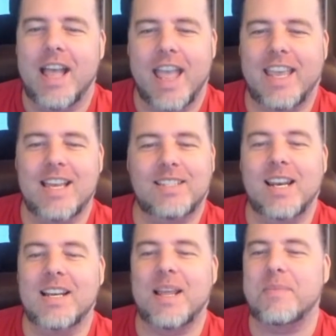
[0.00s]
It casts
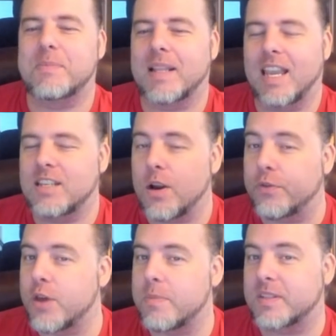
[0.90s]
in a damage mitigation of
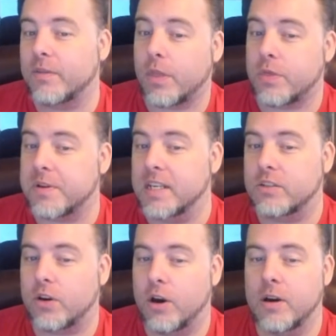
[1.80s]
30% for 3
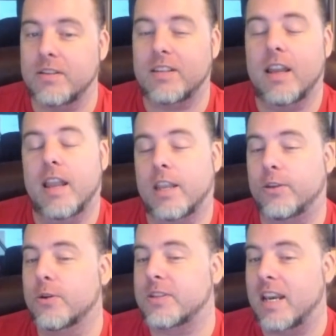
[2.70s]
turns. It
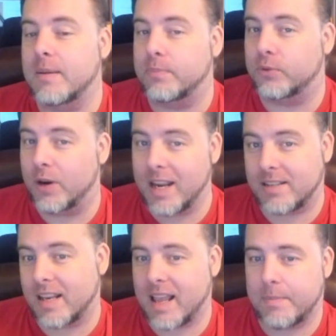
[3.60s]
cures any breaks
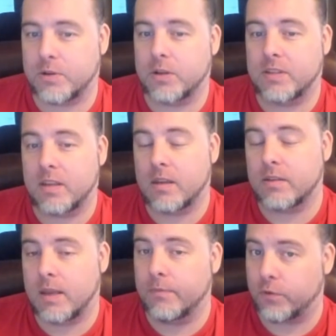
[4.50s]
that happen to your
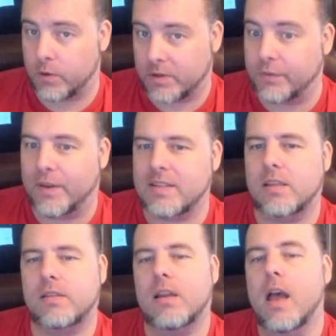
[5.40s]
team for
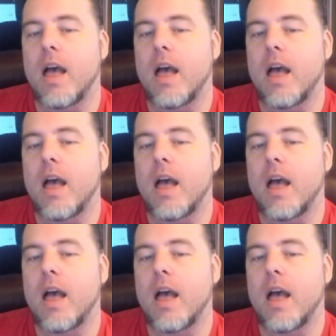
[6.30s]
defenses.